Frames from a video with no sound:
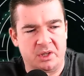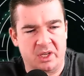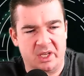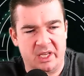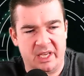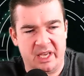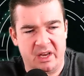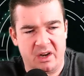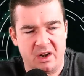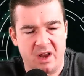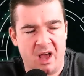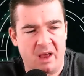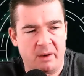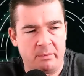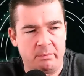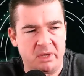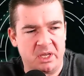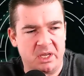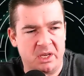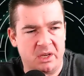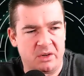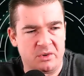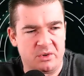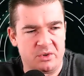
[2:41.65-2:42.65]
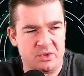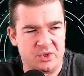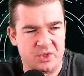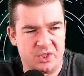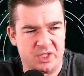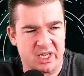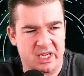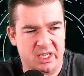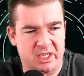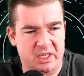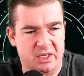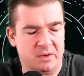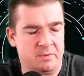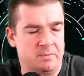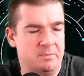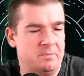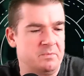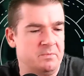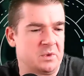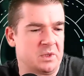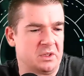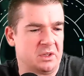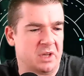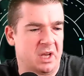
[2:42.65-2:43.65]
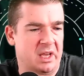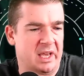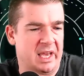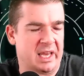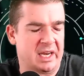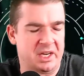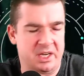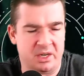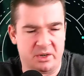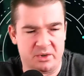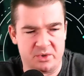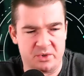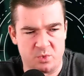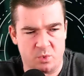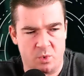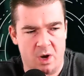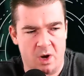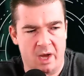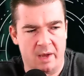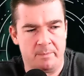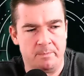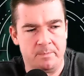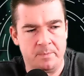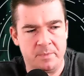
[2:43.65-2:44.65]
cannot be understated. And here's why.